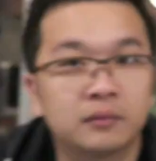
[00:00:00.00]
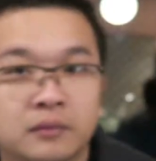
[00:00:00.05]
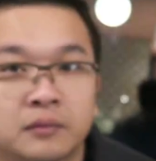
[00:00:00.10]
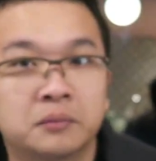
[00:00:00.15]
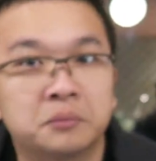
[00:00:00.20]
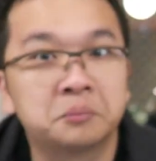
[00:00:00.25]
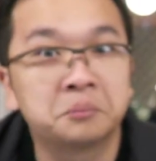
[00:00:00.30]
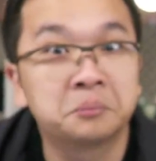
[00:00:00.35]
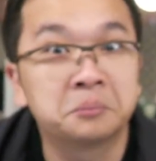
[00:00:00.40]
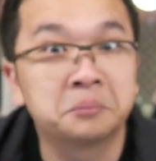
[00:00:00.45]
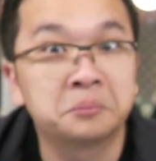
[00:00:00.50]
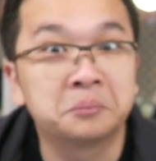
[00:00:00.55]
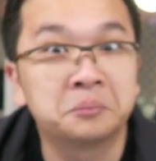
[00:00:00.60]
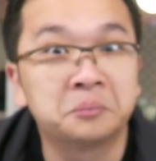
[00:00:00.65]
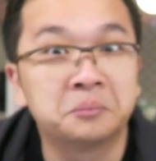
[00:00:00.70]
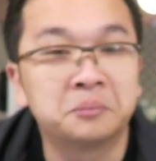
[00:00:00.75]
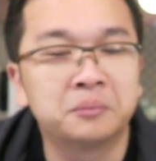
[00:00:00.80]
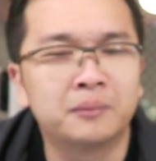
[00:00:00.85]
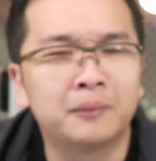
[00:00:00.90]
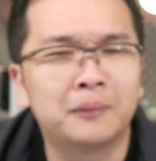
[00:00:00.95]
not common enough,
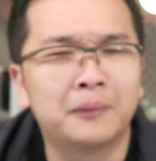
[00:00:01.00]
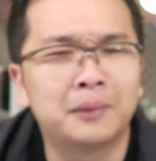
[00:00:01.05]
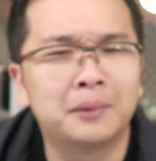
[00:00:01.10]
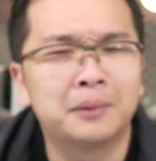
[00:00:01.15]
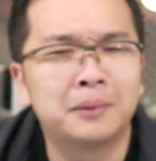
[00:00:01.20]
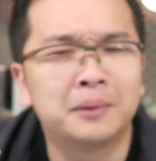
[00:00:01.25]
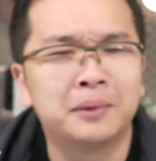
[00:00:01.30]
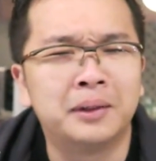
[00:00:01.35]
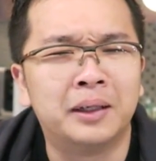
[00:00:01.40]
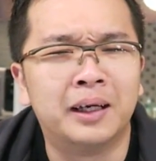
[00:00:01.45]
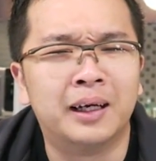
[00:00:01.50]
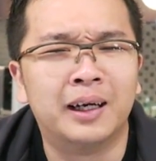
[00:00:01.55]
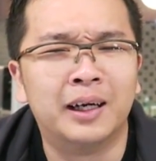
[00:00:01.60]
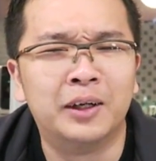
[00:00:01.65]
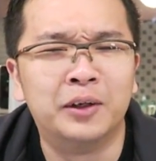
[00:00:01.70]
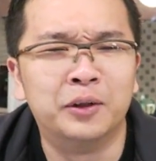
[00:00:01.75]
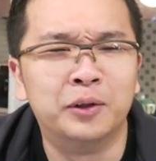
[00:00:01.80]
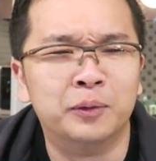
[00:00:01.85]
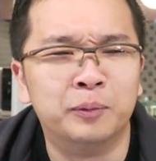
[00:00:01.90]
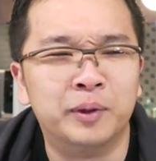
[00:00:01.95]
dude.
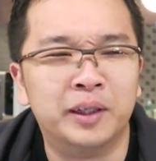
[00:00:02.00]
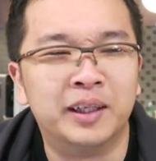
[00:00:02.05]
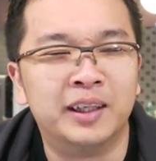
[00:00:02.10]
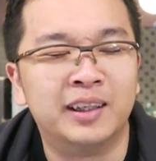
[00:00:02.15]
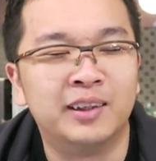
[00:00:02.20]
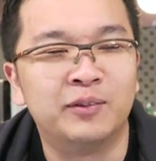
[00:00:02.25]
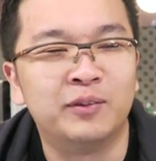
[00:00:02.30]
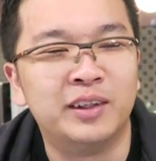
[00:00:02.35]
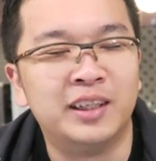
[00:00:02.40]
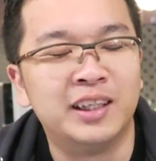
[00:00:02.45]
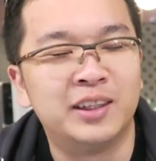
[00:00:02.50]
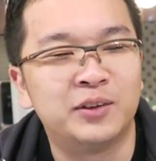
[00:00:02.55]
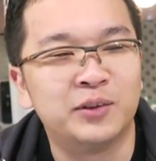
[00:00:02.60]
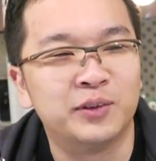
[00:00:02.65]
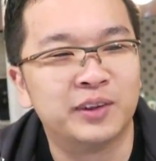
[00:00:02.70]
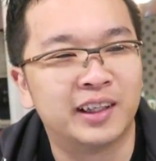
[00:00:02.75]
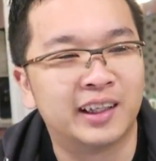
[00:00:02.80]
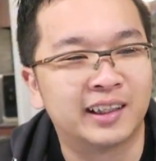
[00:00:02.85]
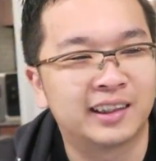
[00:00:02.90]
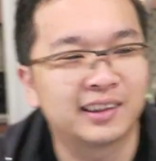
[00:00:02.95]
yeah, know, We need
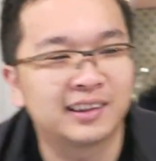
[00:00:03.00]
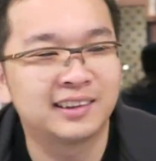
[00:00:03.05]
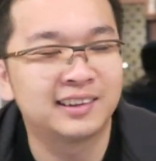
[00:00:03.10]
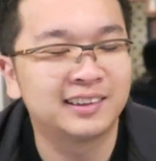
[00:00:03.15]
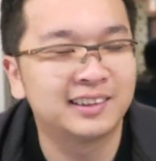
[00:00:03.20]
to.